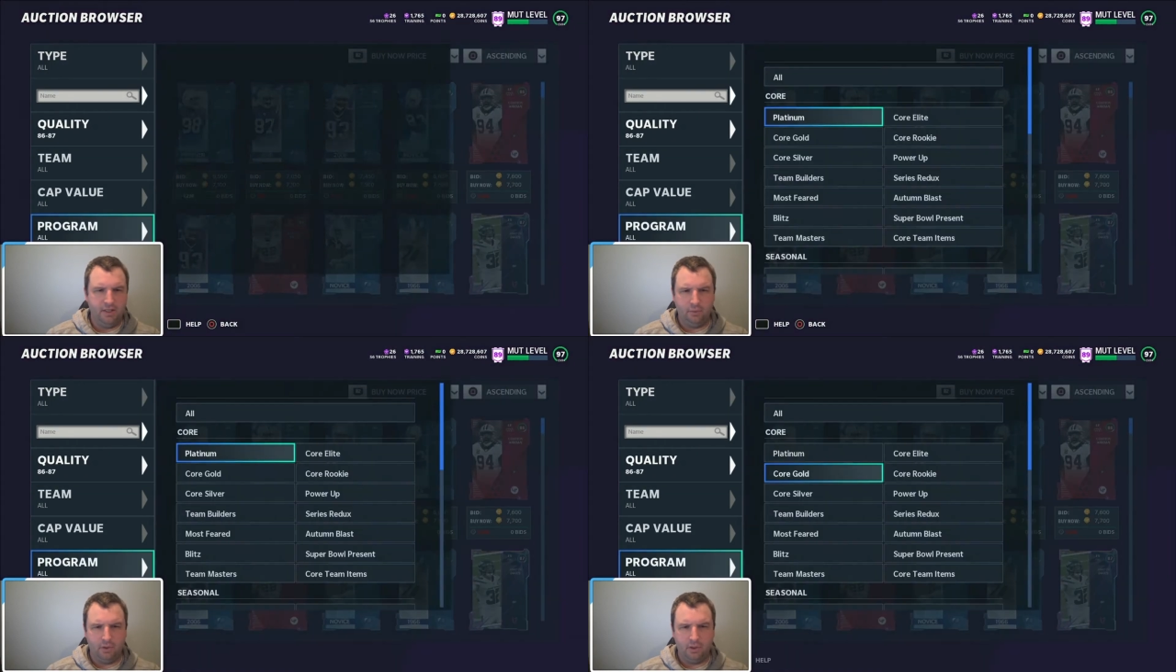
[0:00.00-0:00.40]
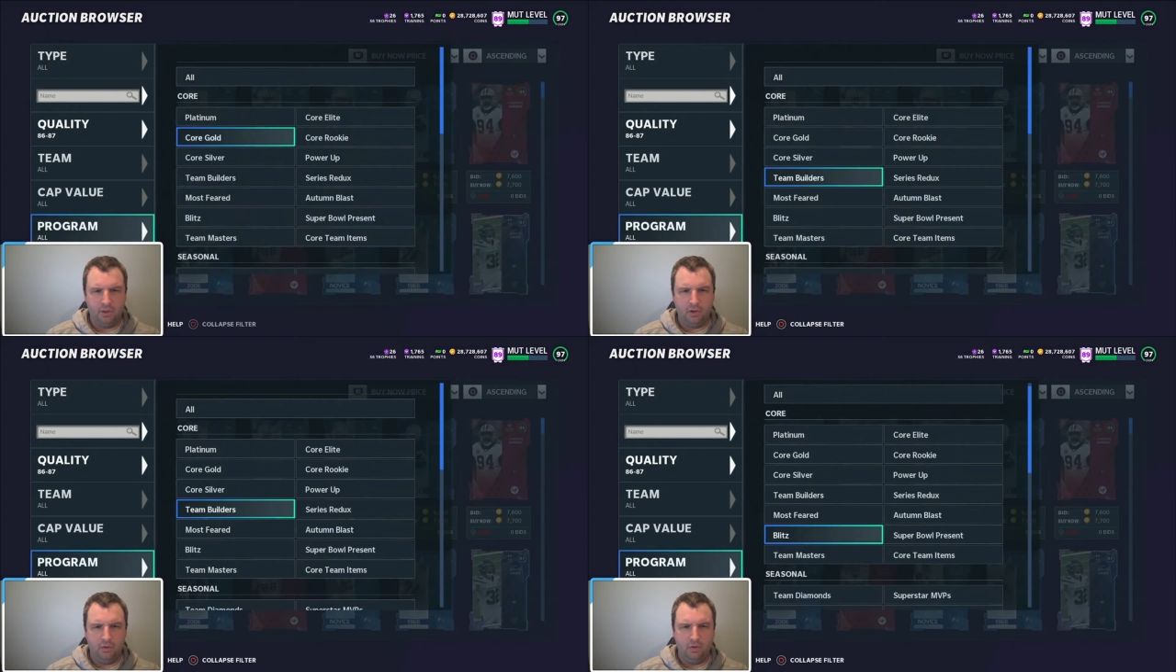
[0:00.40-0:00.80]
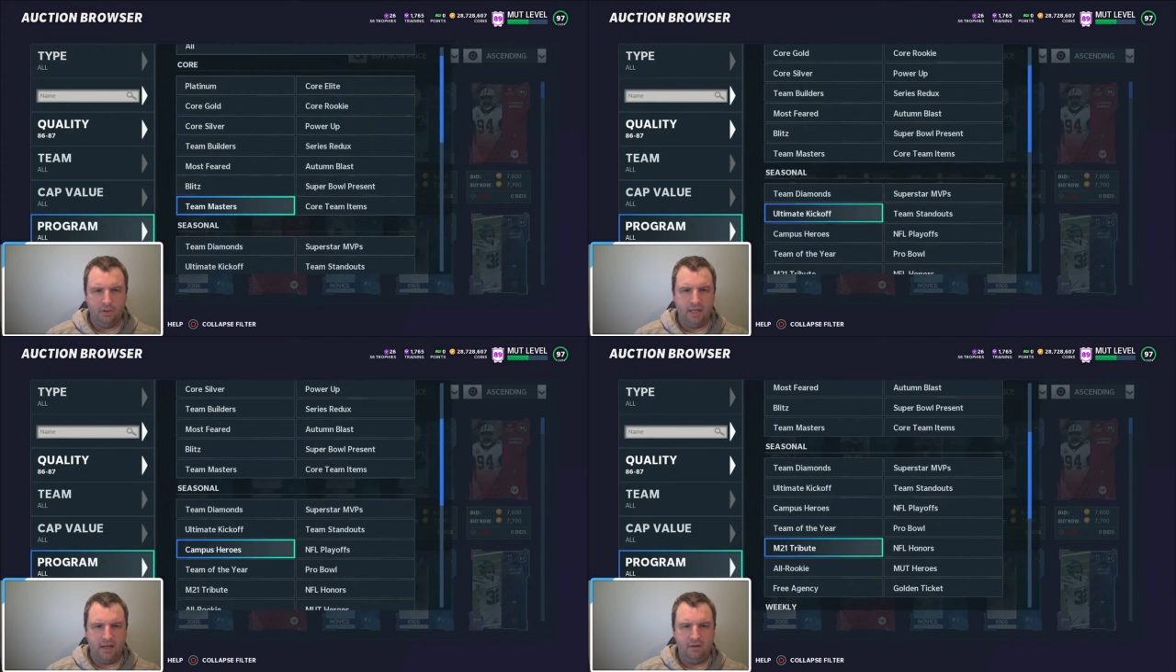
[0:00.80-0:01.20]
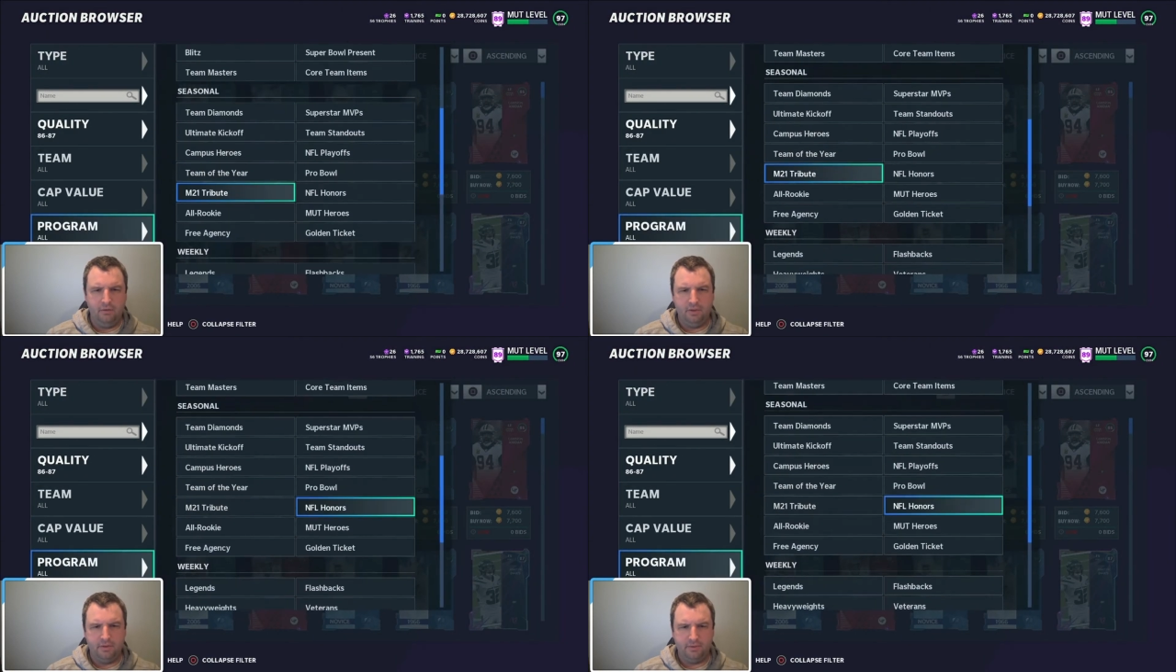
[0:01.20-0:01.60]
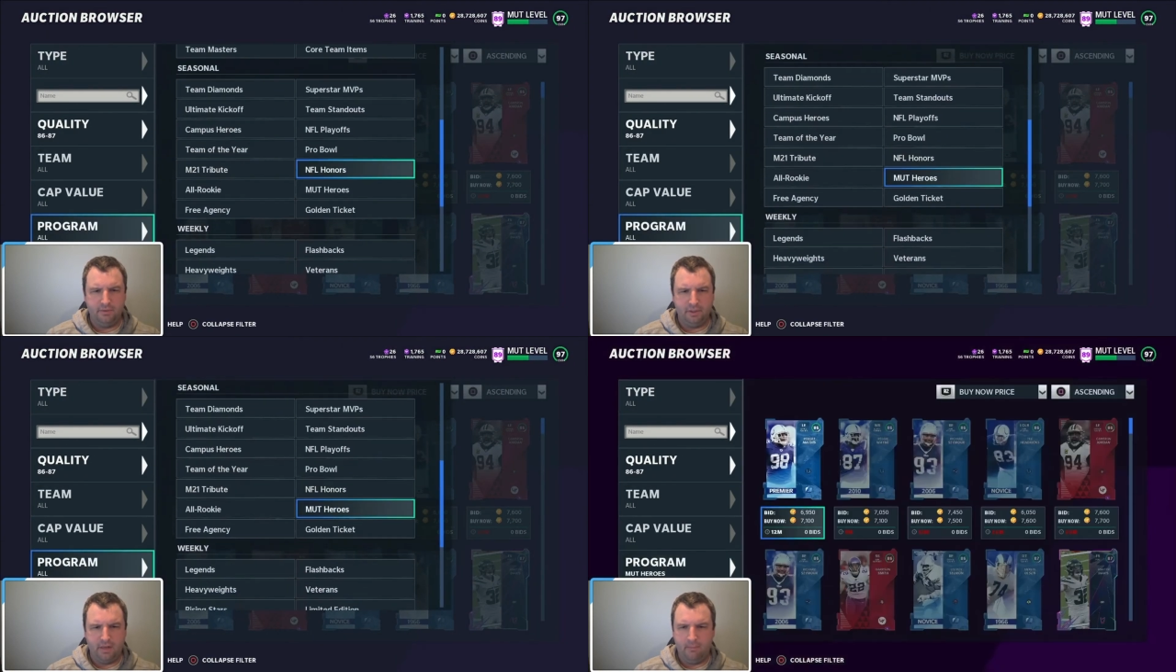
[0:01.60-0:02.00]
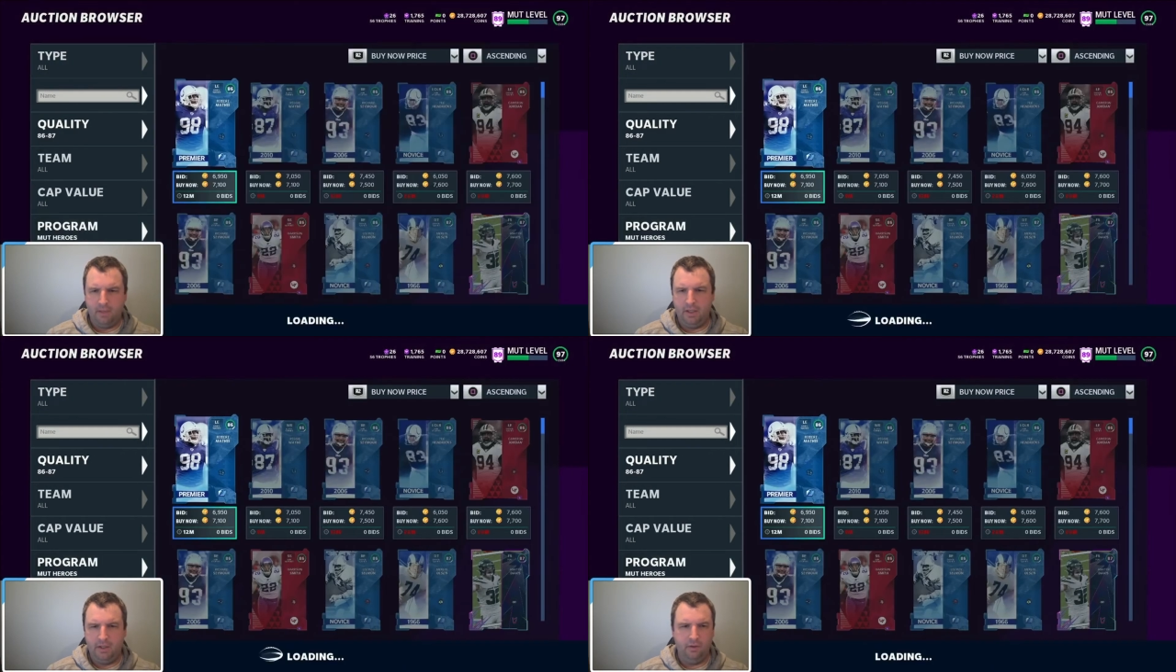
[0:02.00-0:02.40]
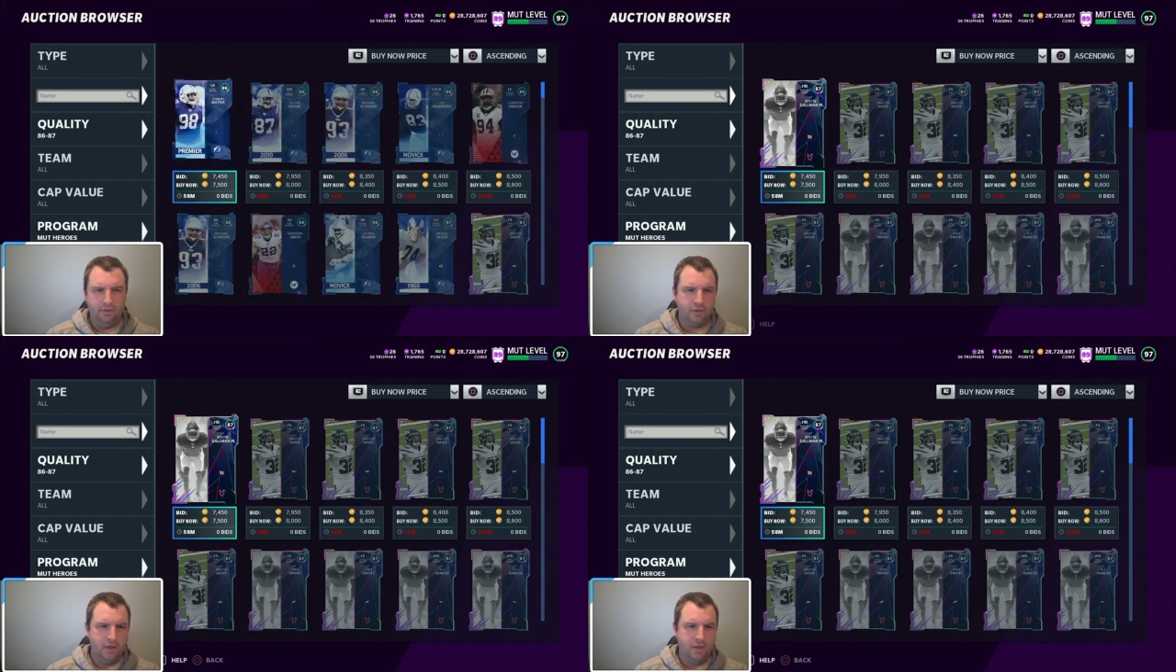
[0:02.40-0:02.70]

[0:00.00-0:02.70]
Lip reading: We're gonna go let's look at Mud Heroes.